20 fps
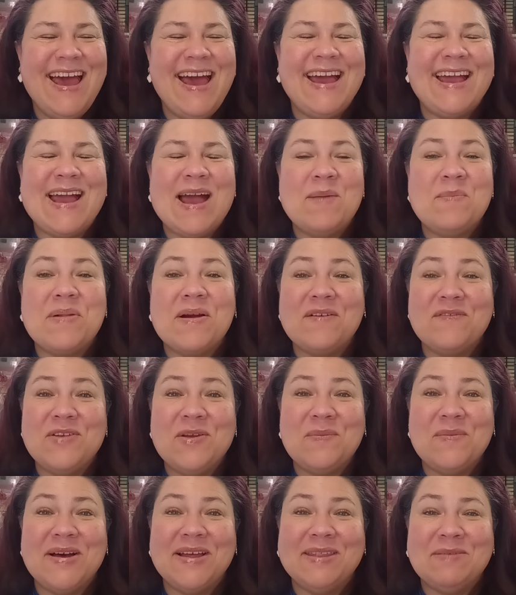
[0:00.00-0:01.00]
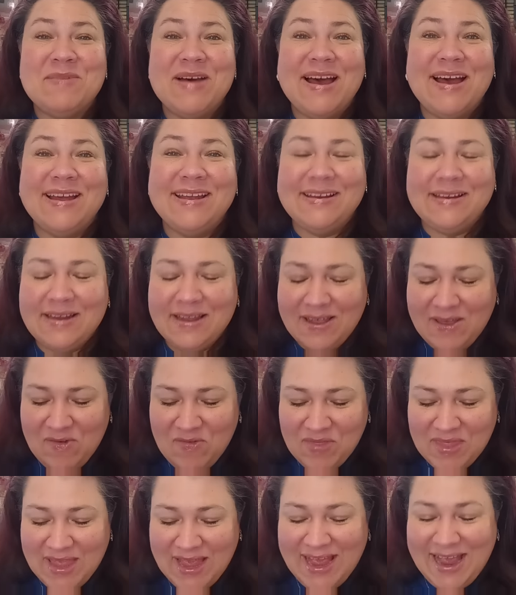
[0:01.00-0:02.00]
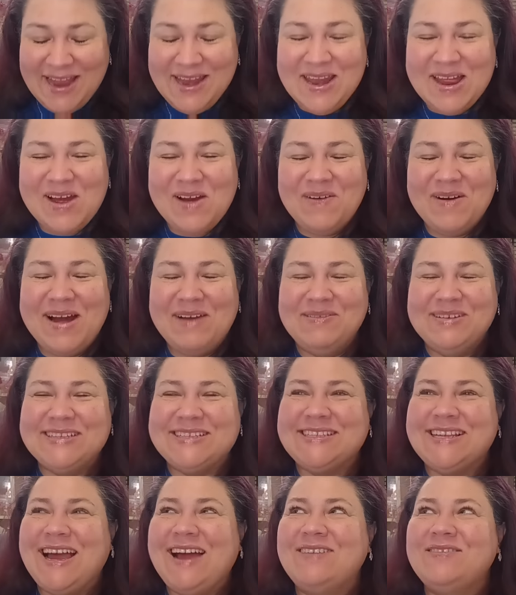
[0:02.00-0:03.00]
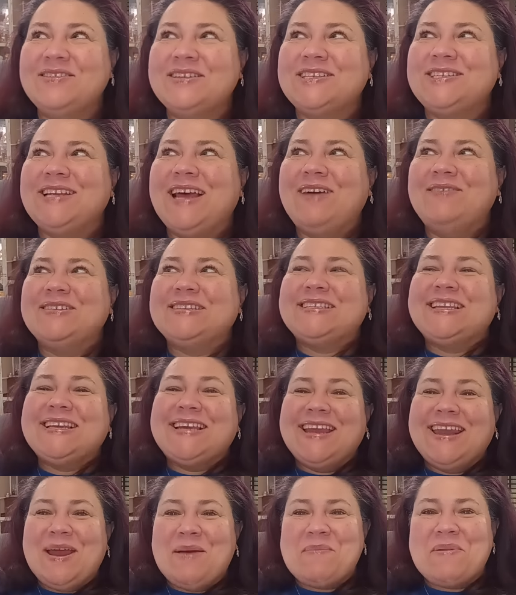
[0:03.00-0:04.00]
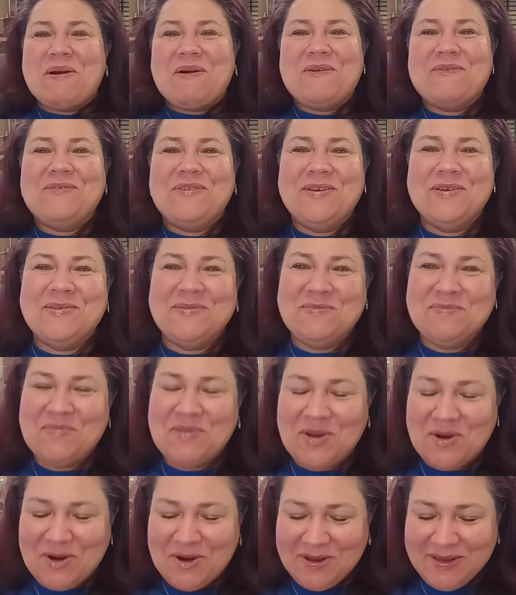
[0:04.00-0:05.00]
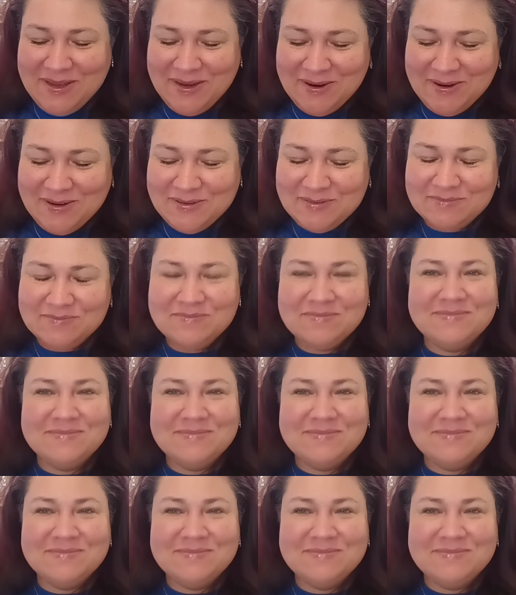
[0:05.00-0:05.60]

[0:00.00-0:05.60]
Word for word: I got perfume on the mind. I know I was I was I was looking at perfume earlier.